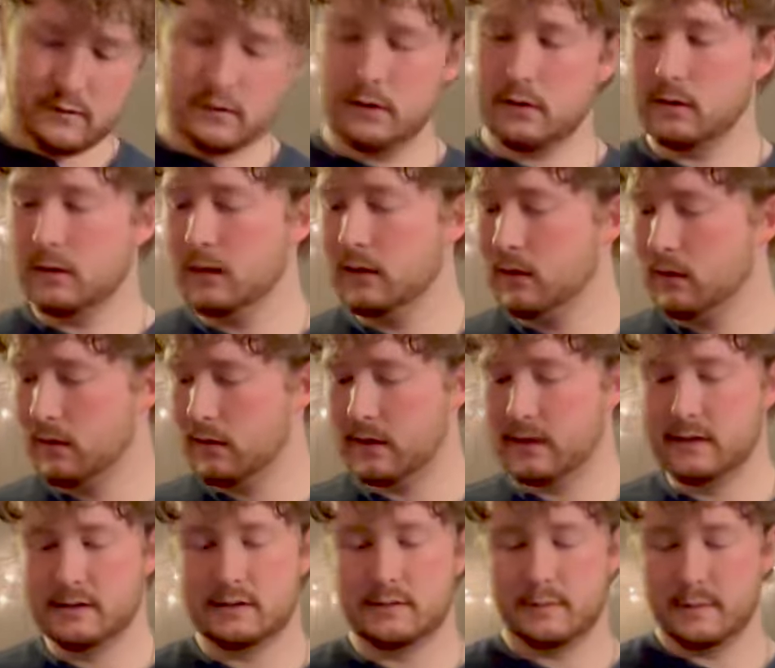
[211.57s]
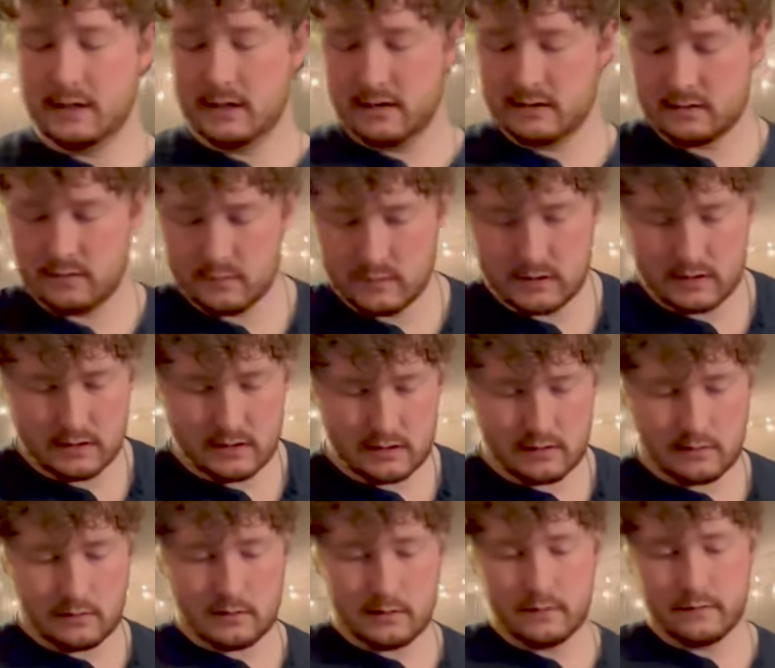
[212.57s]
a little headspace. I mean, not
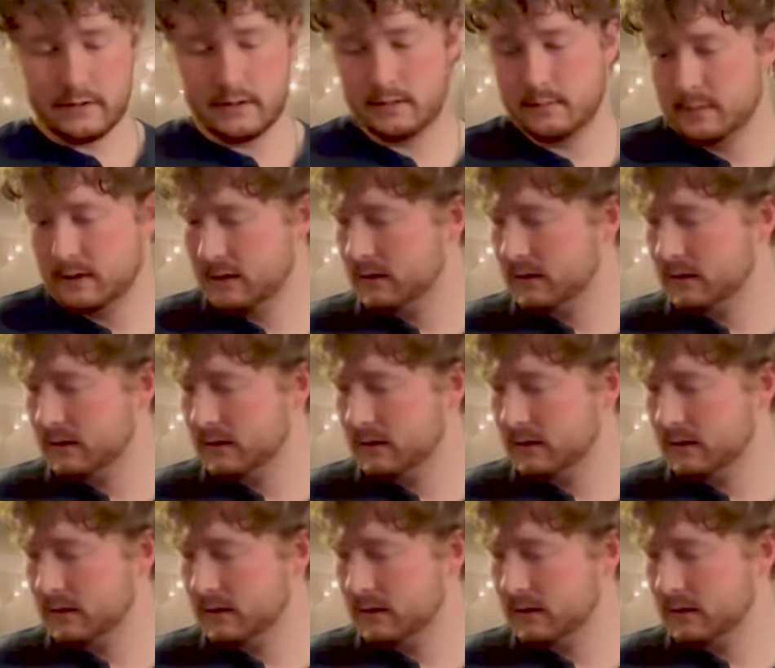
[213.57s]
all of it, but